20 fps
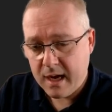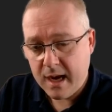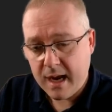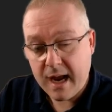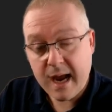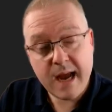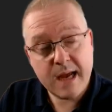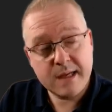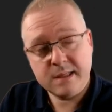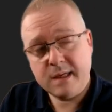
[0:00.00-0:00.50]

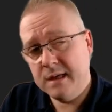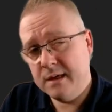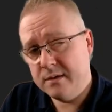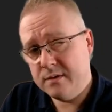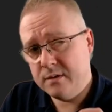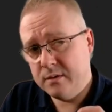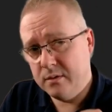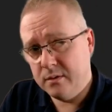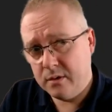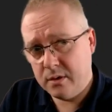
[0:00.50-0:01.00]
asking it
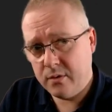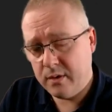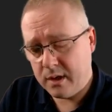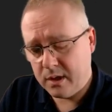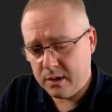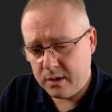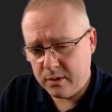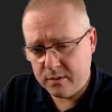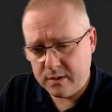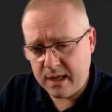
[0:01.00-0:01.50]
to create a
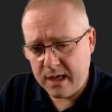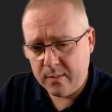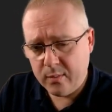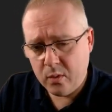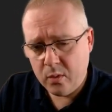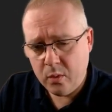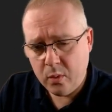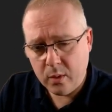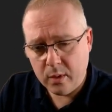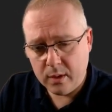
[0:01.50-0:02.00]
new
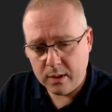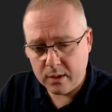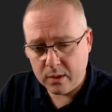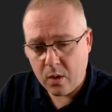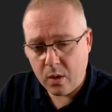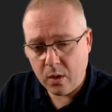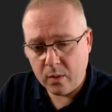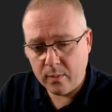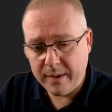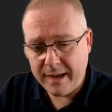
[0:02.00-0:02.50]
table where in
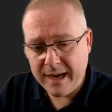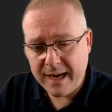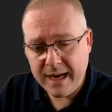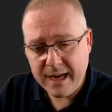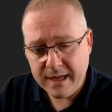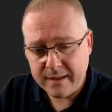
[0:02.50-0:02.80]
column A,